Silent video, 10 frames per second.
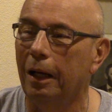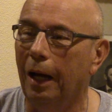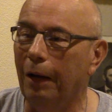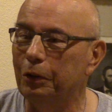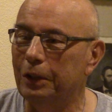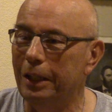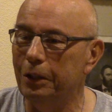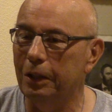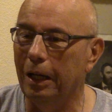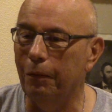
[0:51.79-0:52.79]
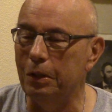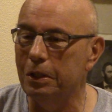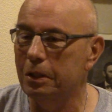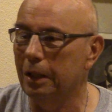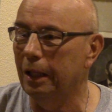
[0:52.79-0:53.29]
I was stationed,
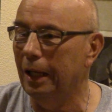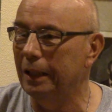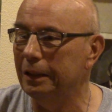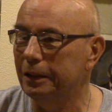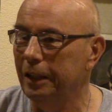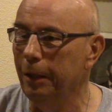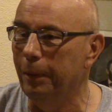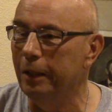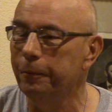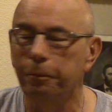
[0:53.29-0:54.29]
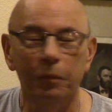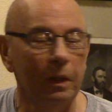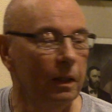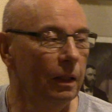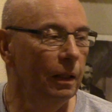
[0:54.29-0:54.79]
as a seaman,
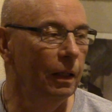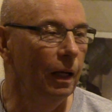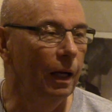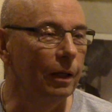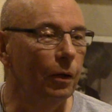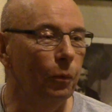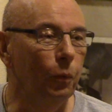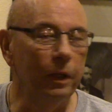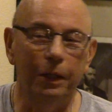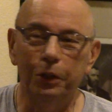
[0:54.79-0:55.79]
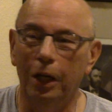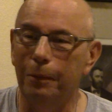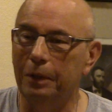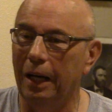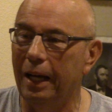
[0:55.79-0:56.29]
one of the
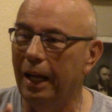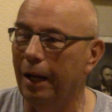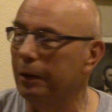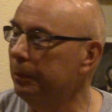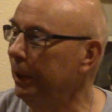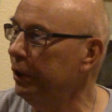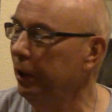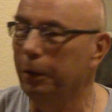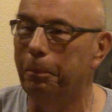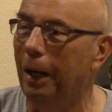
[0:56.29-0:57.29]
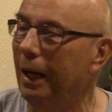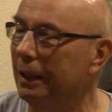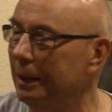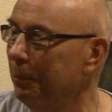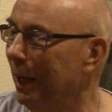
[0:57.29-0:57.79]
jobs that I had, especially you
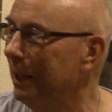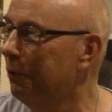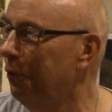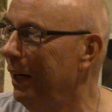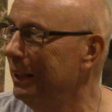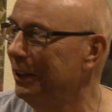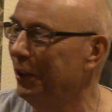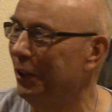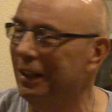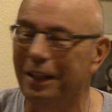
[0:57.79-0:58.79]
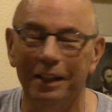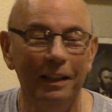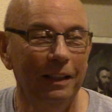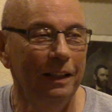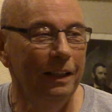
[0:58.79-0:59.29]
pilots, I'm glad Frank's here today,
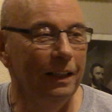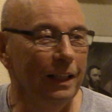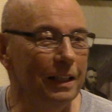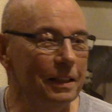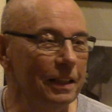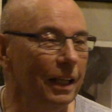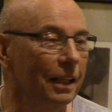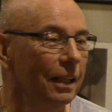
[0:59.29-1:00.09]
is that